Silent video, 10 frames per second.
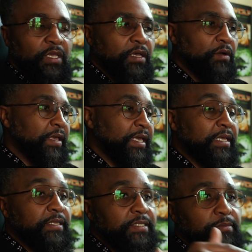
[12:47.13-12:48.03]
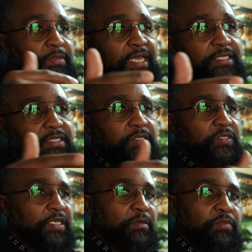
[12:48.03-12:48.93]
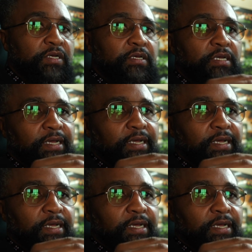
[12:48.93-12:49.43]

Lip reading: Okay, in the case of the Sigma,